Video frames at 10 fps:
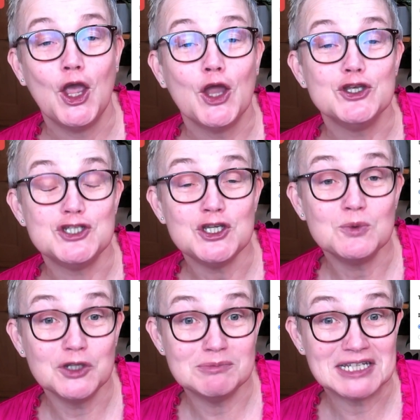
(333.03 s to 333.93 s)
Do you want
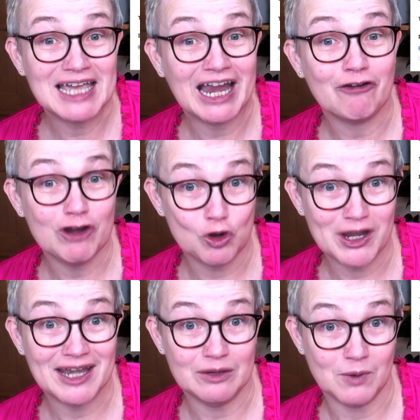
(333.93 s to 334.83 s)
them to carry on
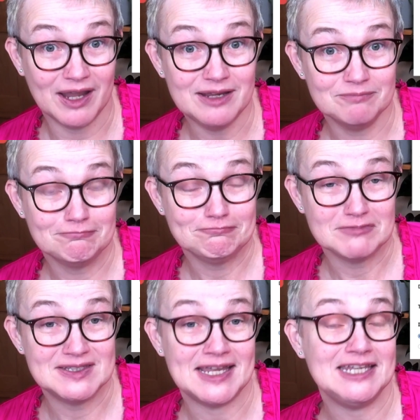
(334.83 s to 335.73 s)
anyway and
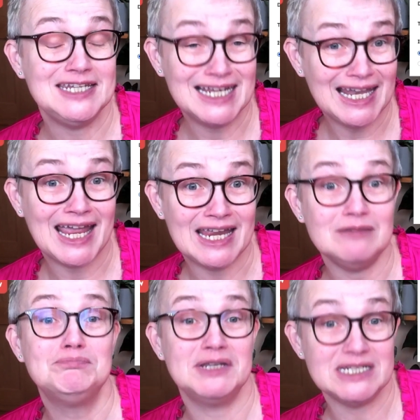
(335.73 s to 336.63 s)
say, you're late,
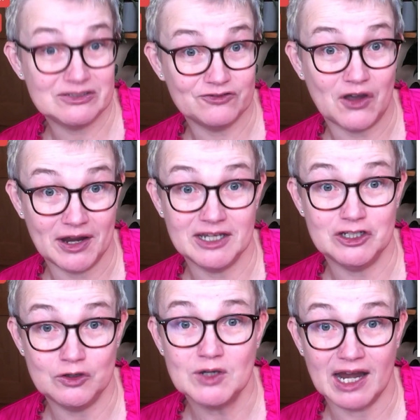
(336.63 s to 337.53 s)
but it's fine,
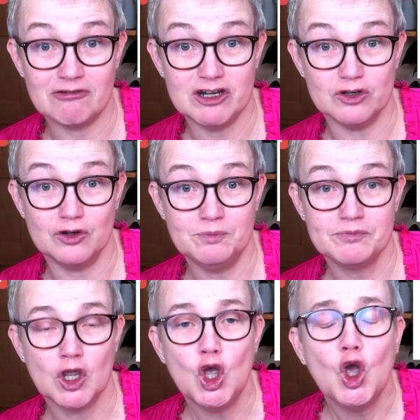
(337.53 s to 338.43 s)
you carry on?
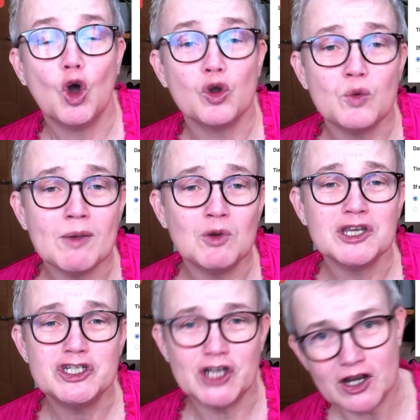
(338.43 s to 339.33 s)
Or do we want to
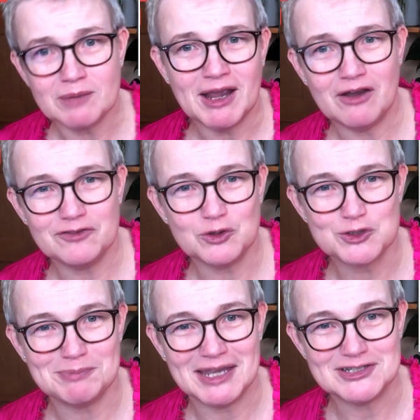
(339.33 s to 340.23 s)
chuck them out of the
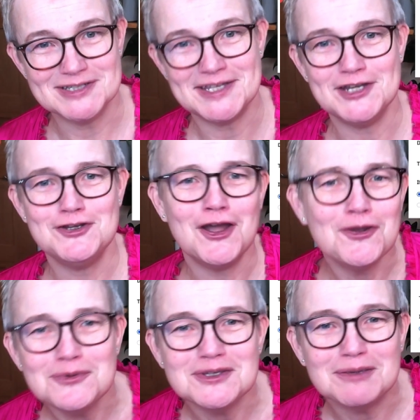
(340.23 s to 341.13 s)
automation saying, no,
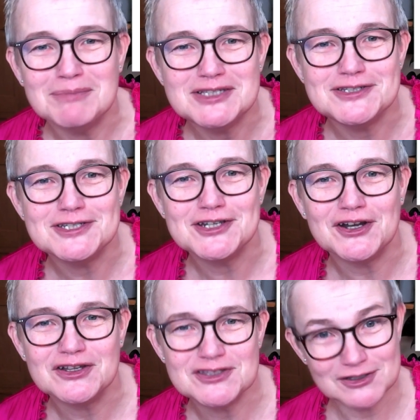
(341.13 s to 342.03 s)
you missed your
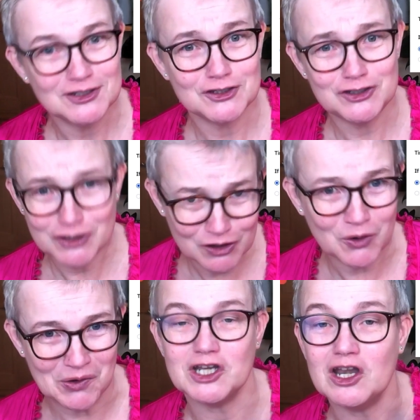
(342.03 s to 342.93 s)
chance, you're
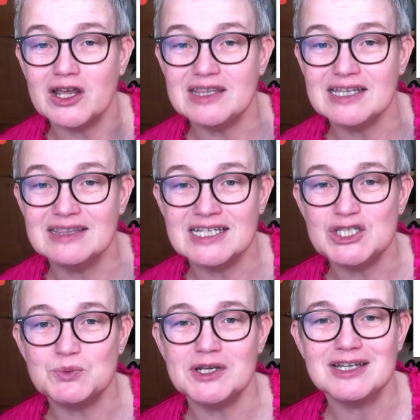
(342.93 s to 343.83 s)
gone? And I think this
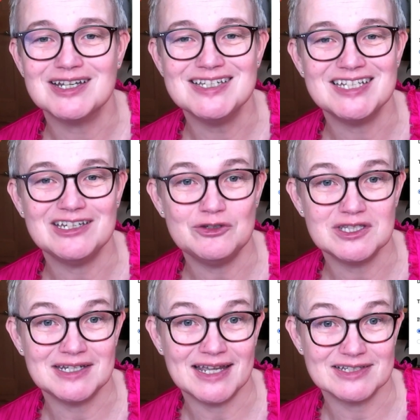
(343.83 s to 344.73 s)
one, continue to the
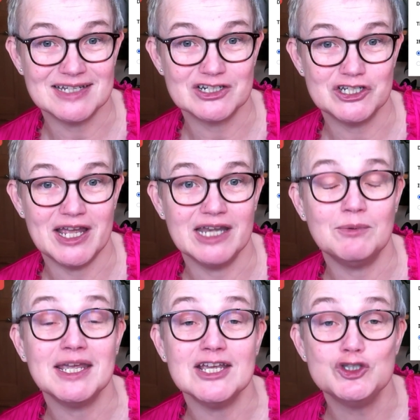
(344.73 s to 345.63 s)
next action
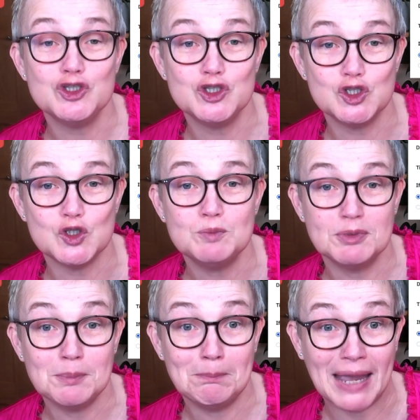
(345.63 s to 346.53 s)
anyway, is super
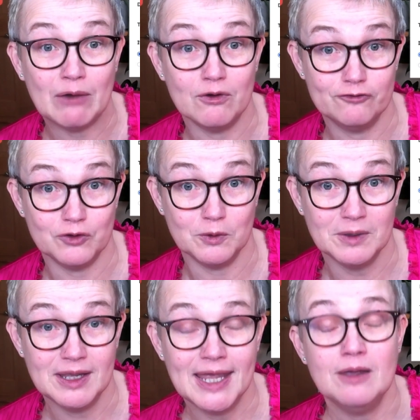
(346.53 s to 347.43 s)
powerful,
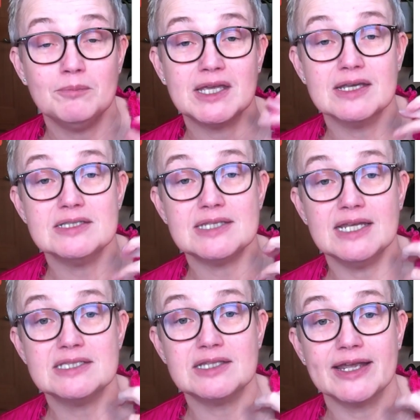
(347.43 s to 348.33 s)
because
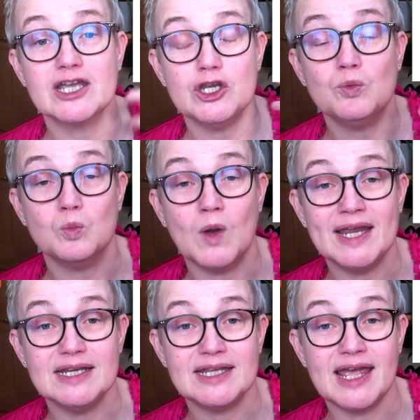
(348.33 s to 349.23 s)
it's like, can you
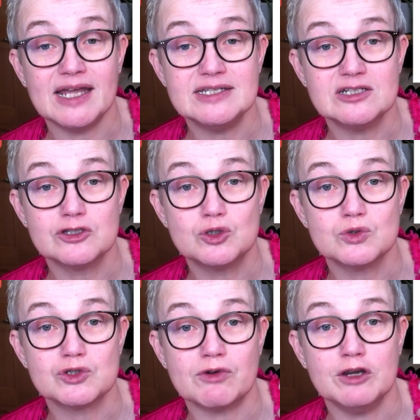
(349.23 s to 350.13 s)
wait there until the doors
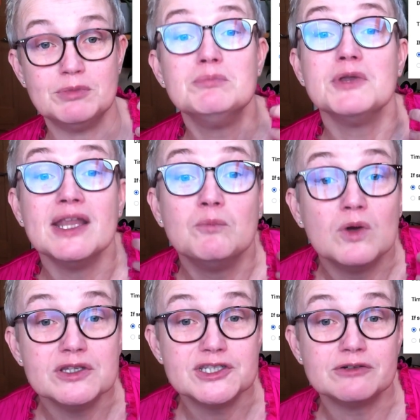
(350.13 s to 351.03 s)
are open? But then
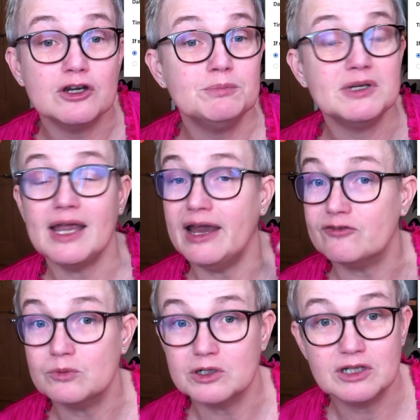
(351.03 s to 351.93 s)
once they're open,
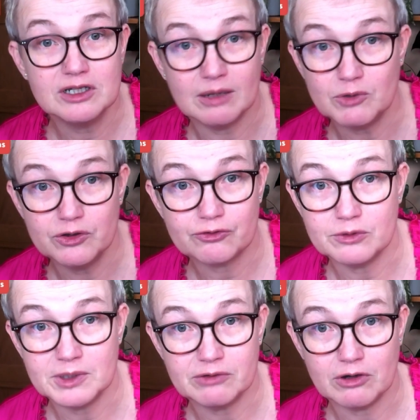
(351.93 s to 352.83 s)
everyone can come on through in
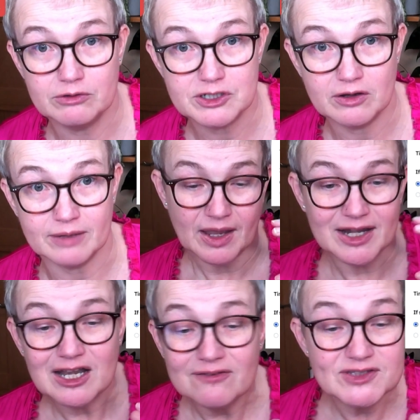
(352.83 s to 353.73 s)
their own time. I'd
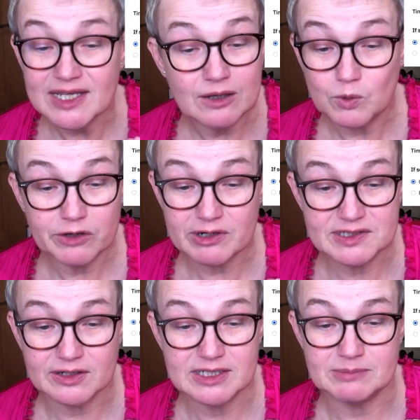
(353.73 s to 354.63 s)
love to hear what you're
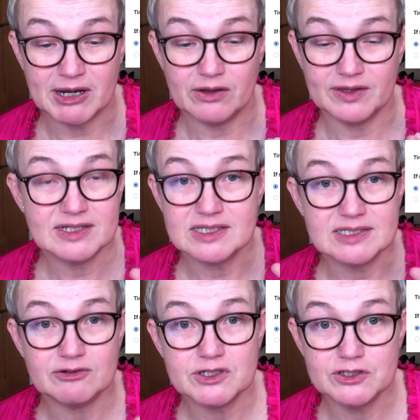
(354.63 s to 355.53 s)
excited about at this, as there
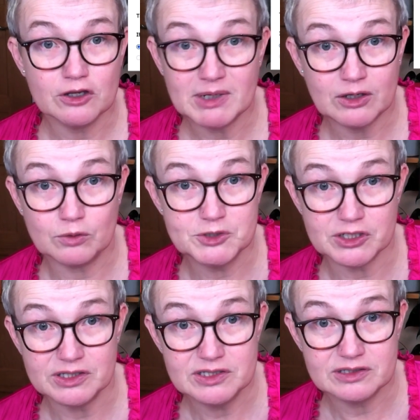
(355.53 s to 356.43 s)
are so many
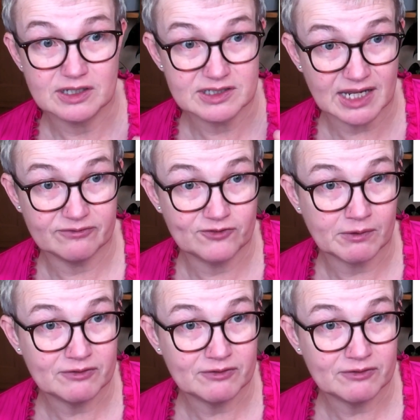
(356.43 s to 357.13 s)
options. It's getting very